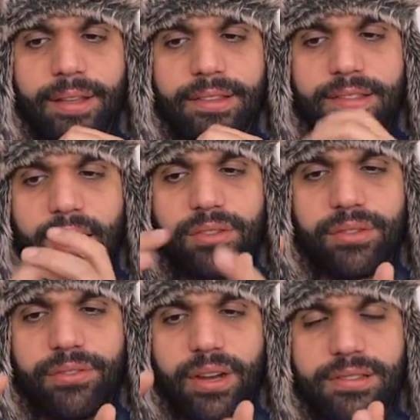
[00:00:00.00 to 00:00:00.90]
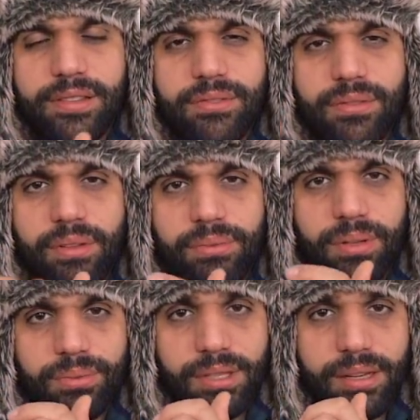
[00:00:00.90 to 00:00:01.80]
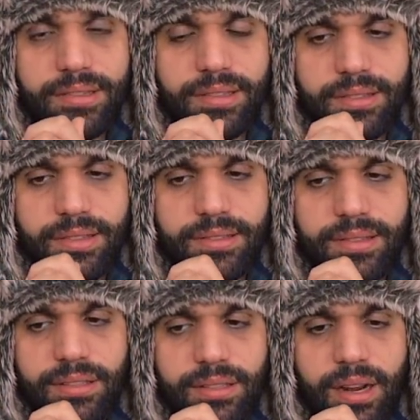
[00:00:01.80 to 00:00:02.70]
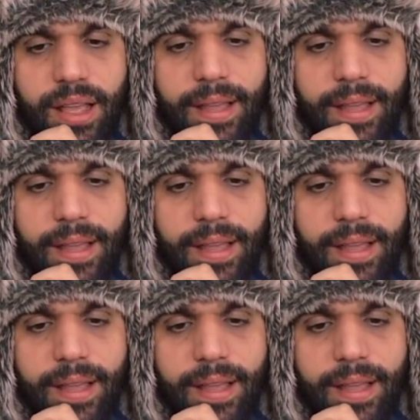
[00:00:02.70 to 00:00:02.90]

sacrificing 2 or 3 releases this year